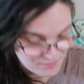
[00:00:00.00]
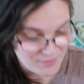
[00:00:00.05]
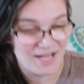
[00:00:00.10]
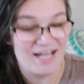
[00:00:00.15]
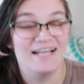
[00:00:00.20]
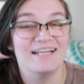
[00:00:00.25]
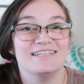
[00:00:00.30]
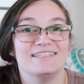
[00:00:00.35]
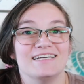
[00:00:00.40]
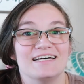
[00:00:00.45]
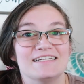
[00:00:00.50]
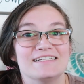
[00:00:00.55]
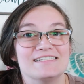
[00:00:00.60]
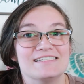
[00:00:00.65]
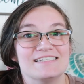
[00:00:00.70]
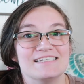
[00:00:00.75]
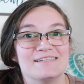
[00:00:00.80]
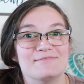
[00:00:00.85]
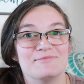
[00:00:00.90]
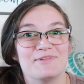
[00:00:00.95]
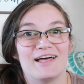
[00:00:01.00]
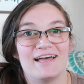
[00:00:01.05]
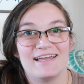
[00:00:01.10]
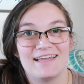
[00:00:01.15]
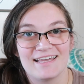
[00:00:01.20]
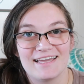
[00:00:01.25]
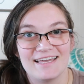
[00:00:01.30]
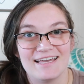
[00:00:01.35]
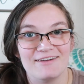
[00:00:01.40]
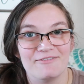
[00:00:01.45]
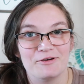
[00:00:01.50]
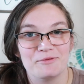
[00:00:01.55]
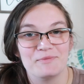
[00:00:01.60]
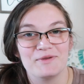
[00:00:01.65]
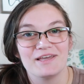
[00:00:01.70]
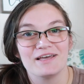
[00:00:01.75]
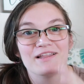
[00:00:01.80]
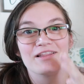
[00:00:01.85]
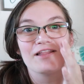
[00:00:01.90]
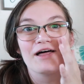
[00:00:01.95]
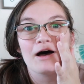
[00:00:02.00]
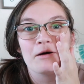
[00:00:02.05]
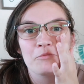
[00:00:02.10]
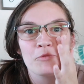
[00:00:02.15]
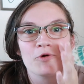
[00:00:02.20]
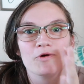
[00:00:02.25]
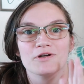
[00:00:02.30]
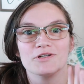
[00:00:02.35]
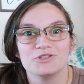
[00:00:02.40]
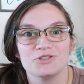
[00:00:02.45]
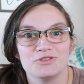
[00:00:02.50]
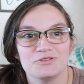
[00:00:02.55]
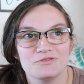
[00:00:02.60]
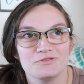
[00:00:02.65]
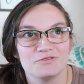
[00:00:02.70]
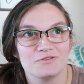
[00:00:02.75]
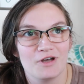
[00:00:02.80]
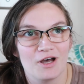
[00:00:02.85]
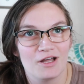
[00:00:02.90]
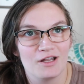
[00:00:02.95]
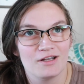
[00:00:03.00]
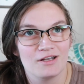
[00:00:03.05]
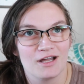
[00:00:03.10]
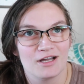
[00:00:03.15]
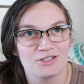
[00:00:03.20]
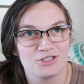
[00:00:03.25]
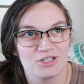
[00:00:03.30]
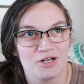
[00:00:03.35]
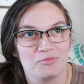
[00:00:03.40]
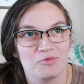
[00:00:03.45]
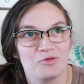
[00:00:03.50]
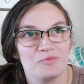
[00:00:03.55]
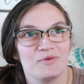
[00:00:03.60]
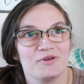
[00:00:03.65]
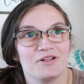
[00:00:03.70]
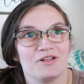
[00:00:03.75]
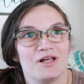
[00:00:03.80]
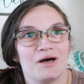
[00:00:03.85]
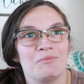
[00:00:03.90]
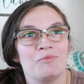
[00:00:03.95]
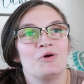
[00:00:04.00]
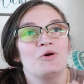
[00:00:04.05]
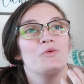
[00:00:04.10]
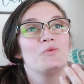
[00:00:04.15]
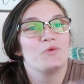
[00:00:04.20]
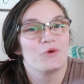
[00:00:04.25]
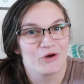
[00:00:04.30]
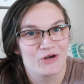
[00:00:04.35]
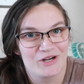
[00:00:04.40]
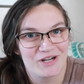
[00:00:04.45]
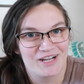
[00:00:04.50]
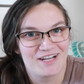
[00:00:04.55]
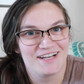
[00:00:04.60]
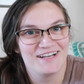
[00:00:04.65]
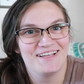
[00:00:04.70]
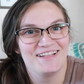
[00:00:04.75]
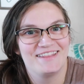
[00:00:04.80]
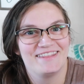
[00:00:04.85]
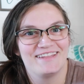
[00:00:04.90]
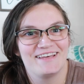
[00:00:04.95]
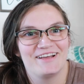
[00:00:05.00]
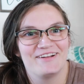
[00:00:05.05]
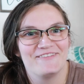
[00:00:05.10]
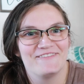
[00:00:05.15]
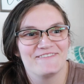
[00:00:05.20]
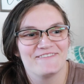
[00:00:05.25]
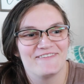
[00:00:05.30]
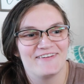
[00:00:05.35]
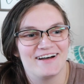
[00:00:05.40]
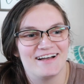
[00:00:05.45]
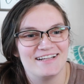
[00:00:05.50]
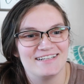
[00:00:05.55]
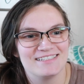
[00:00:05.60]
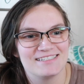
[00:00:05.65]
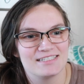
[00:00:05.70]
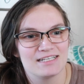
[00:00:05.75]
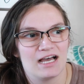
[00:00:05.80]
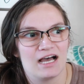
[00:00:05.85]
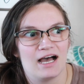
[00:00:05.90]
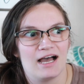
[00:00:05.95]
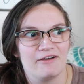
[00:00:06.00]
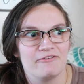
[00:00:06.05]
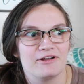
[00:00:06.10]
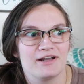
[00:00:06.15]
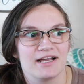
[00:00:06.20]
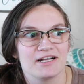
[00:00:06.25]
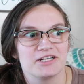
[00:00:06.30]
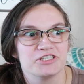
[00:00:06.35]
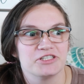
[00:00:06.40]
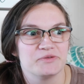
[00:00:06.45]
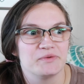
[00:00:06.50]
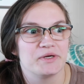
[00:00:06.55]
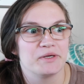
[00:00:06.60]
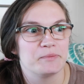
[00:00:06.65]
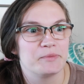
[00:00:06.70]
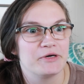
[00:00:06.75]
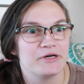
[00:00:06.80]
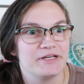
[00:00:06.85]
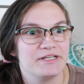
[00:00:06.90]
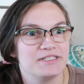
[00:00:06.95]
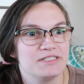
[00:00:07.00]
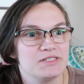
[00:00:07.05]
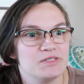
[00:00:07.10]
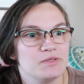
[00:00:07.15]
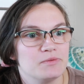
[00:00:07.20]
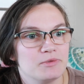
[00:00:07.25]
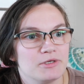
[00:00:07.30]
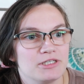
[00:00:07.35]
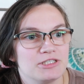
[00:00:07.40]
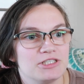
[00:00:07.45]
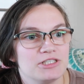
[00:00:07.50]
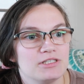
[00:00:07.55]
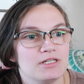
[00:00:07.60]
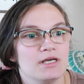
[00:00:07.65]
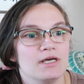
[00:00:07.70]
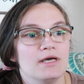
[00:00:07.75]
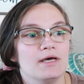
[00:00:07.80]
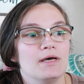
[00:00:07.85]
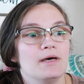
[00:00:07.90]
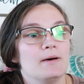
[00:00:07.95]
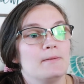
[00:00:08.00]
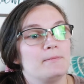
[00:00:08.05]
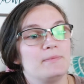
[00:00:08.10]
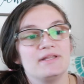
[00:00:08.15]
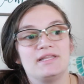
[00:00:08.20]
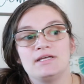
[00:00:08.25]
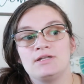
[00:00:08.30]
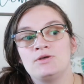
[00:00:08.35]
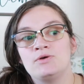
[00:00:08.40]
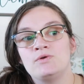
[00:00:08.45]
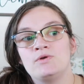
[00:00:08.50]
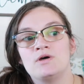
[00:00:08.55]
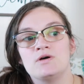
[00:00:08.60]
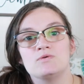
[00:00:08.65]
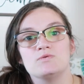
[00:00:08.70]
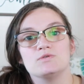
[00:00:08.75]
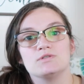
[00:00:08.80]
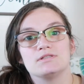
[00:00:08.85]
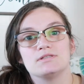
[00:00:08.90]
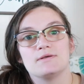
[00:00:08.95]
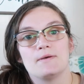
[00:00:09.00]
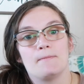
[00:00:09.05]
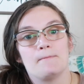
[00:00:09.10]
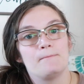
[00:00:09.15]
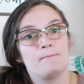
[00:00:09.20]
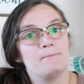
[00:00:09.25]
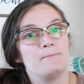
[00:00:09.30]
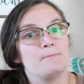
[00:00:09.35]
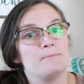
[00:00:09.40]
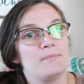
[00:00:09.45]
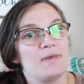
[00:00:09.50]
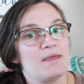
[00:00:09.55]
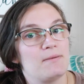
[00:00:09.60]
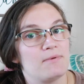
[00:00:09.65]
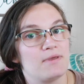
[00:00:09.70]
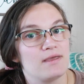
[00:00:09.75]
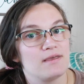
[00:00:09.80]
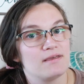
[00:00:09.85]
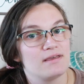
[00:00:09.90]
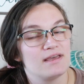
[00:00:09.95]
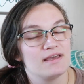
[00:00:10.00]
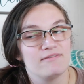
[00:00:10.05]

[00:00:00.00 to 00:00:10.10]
But it does seem like it would be a lot more, not trouble, but a lot more work than what I would actually want to put into a project. But then who knows? Maybe.